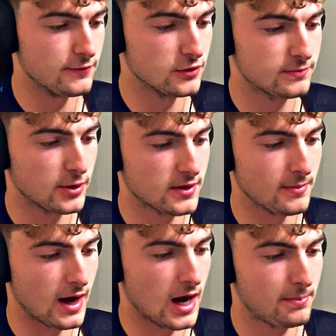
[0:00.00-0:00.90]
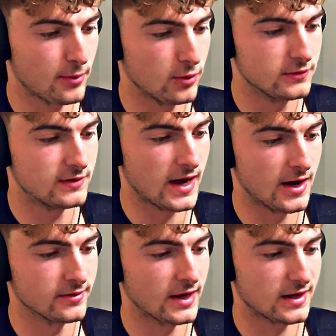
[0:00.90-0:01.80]
if you just put them up or
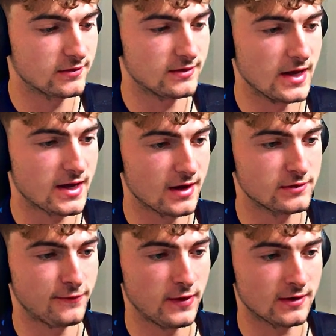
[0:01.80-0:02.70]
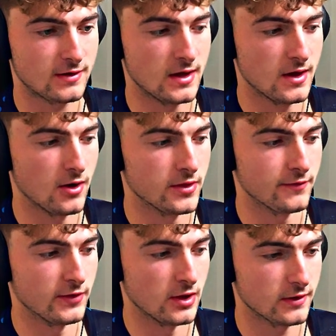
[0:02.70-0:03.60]
down like a staircase effect here on the
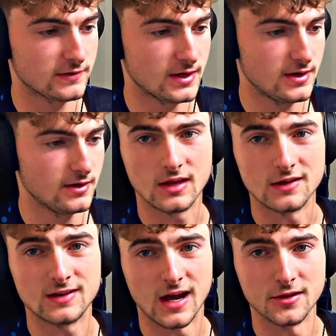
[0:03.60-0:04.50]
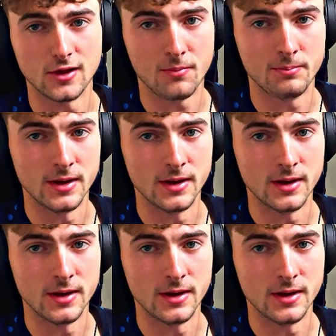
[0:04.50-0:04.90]
velocity, they sound a lot